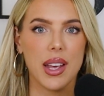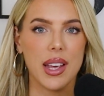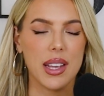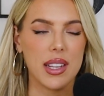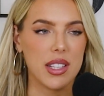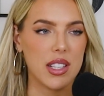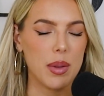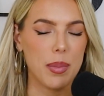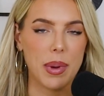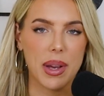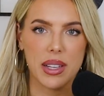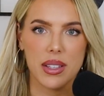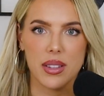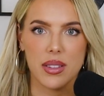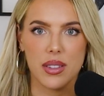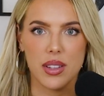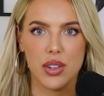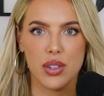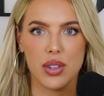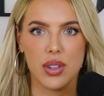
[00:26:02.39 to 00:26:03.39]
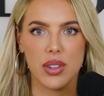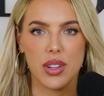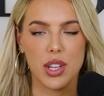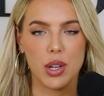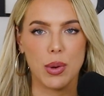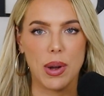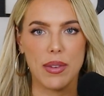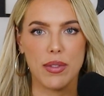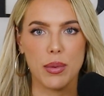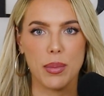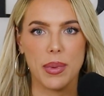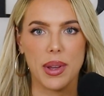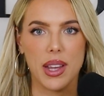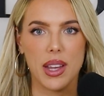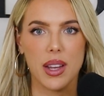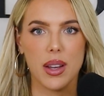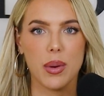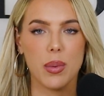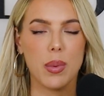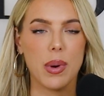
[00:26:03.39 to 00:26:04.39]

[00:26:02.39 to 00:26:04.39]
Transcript: is the best decision that you ever make.